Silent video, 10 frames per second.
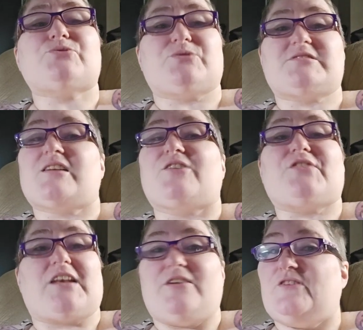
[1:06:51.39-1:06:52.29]
to herself
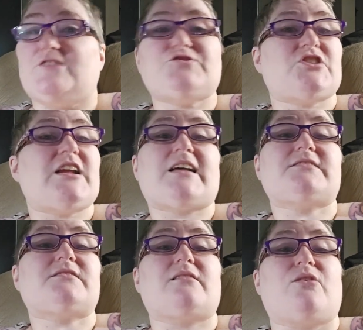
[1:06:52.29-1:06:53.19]
that even if she
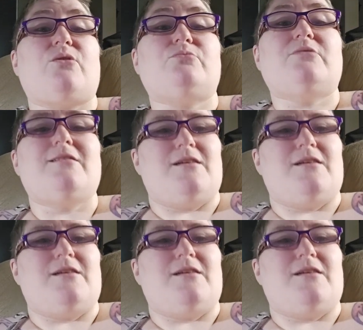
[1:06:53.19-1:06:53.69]
has to go,